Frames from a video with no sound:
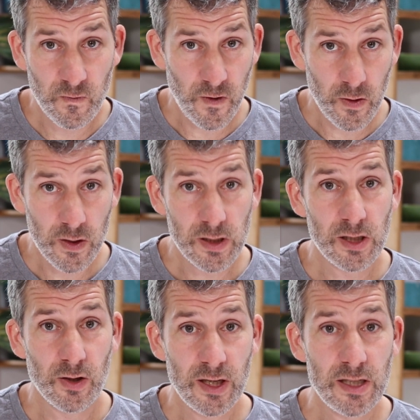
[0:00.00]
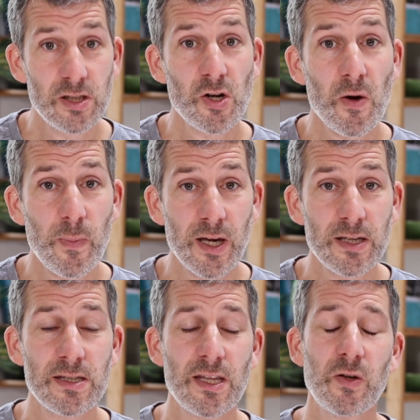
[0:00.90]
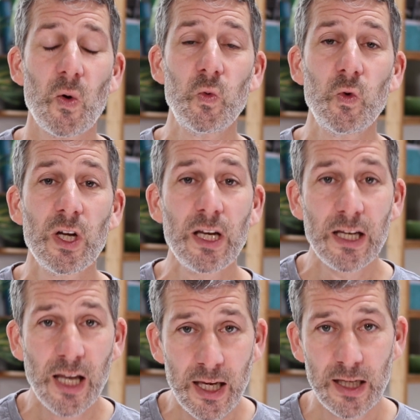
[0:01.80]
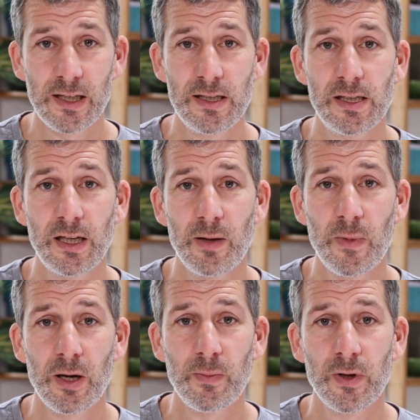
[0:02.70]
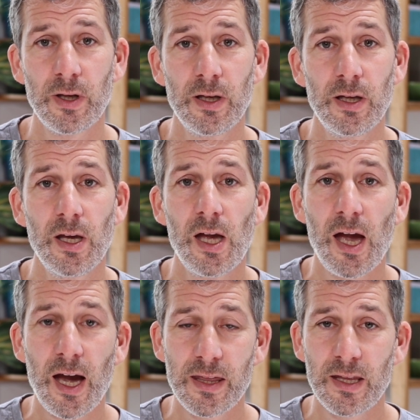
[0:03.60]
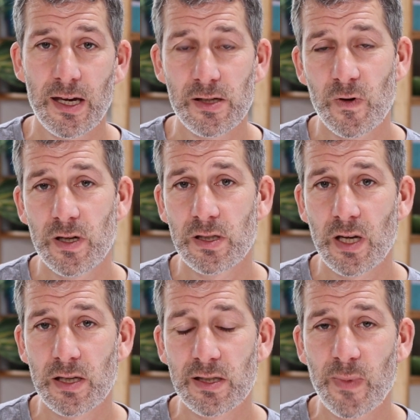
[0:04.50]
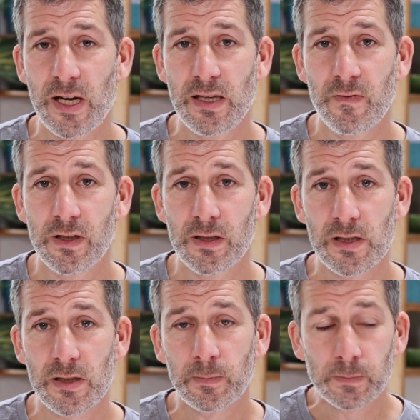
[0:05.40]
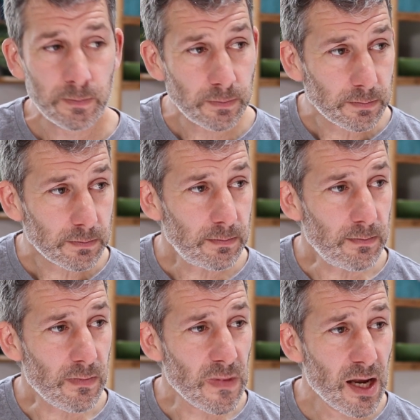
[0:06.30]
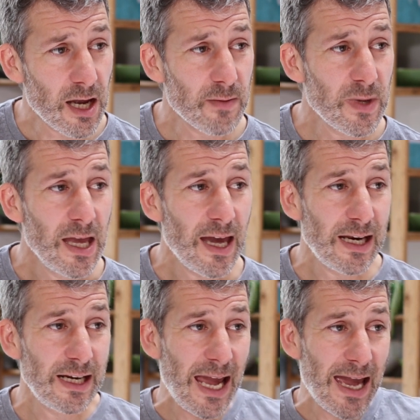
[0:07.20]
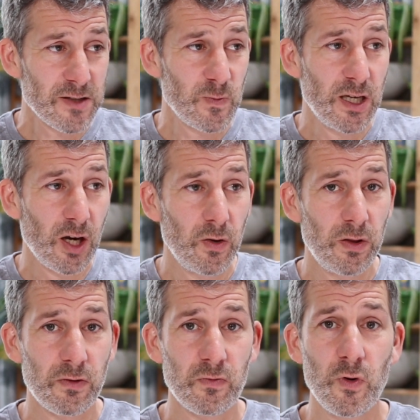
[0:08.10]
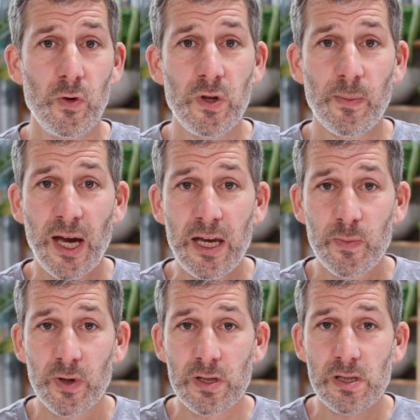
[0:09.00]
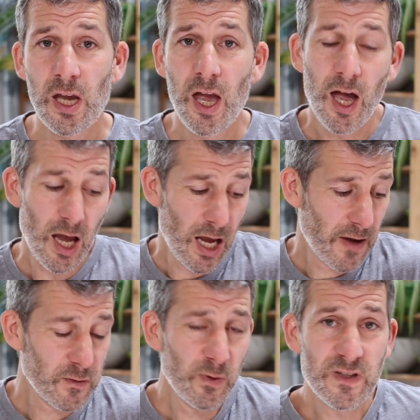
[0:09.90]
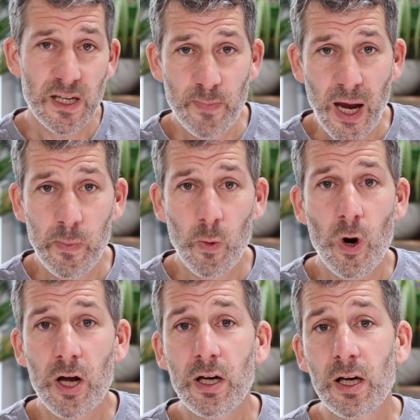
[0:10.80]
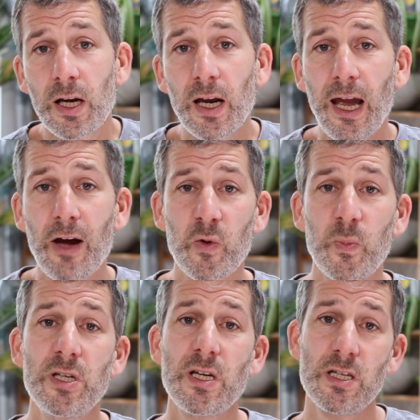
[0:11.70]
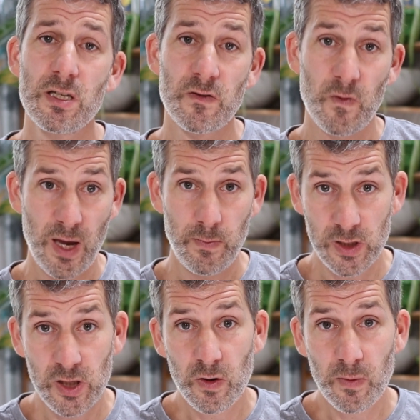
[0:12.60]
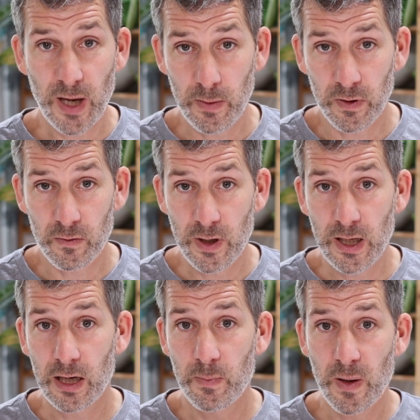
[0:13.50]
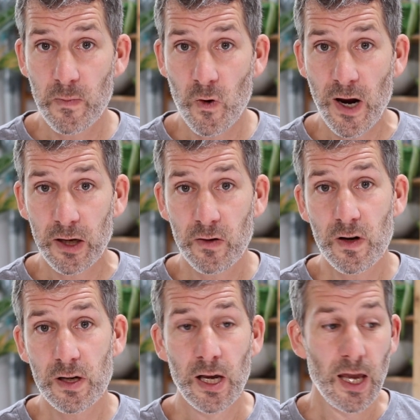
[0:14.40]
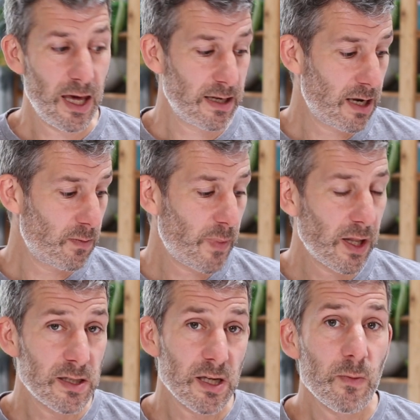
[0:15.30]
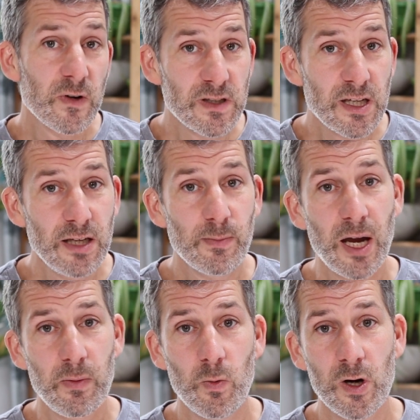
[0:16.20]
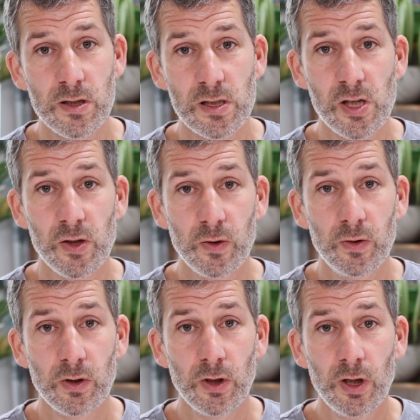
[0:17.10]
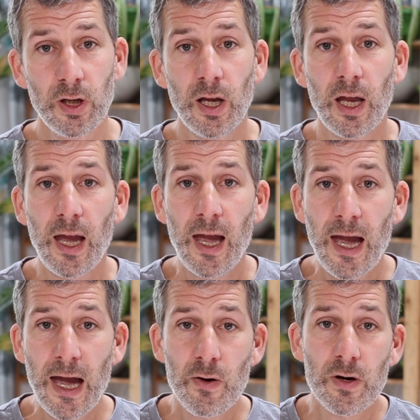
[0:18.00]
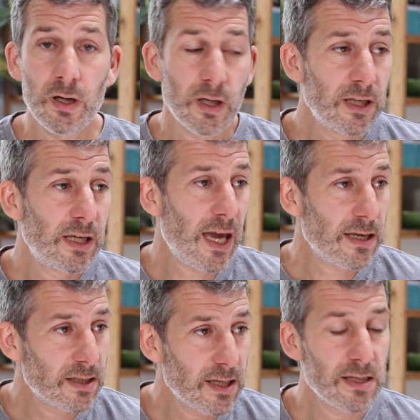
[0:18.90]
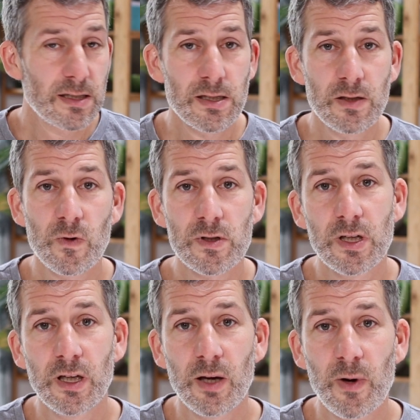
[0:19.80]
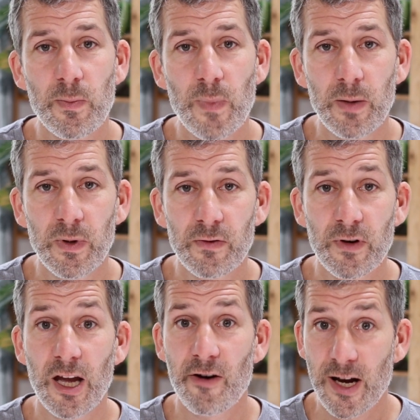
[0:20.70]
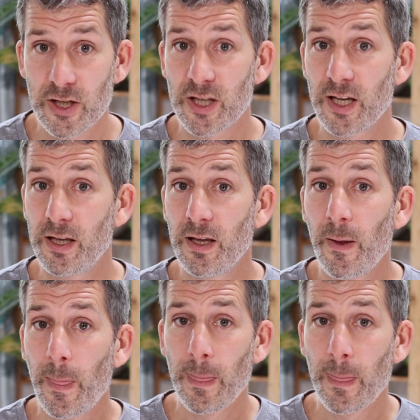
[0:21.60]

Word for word: focusing on these topics that are really likely to come up, I think that's where it starts to pay dividends. Um, and then as we go through the papers, after we've seen paper one, our predictions for paper two and paper three get a bit more accurate. And then by the time we've seen paper one and two, our guesses as to what's going to come up in paper three are actually...